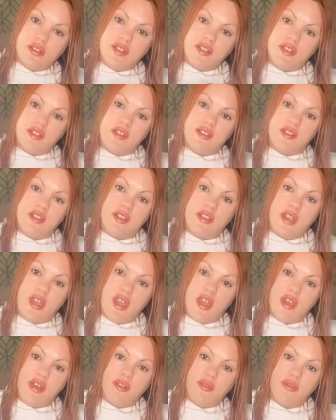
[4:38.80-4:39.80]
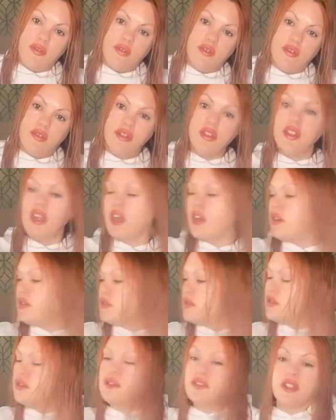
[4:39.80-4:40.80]
This is it in half. Yeah,
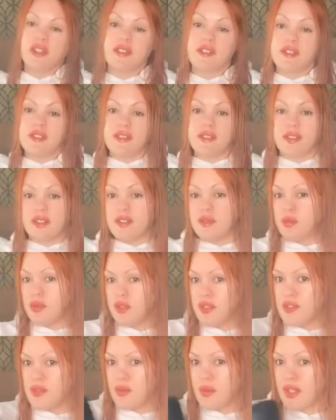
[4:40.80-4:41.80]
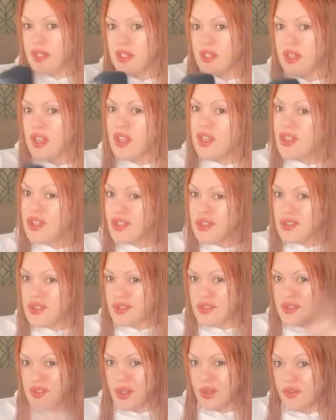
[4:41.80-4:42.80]
that's pretty sweet. So
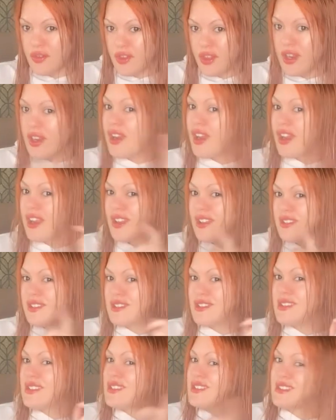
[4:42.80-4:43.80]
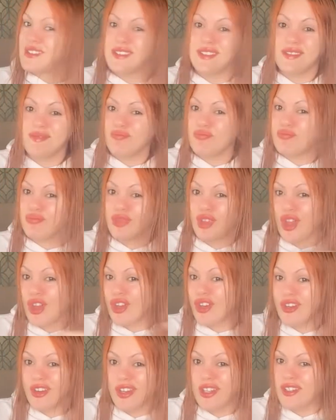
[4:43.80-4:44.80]
let's go over there and plug her
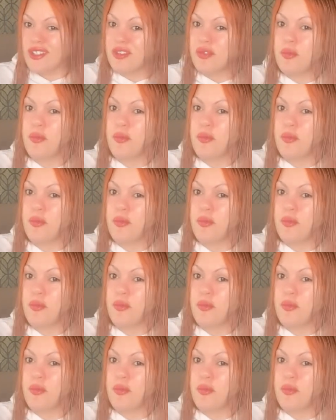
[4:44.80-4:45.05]
in.